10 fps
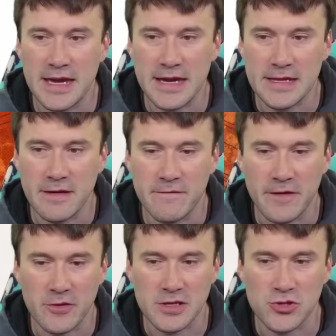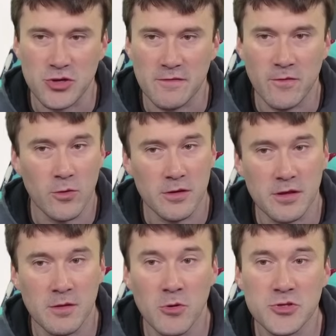and fairly straightforward.
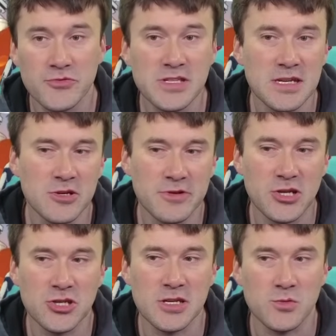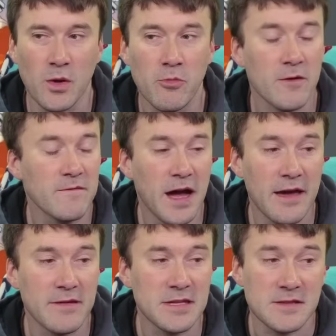The most recent iteration is one point
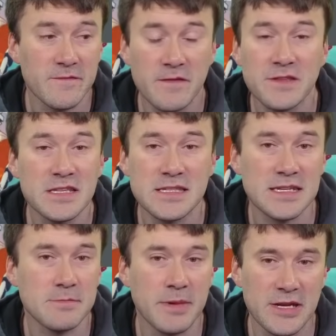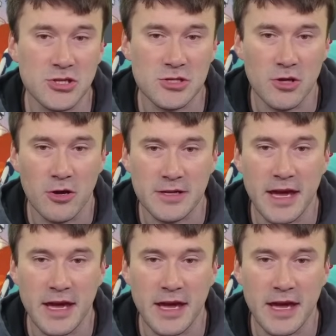five and is fifty-six pages long.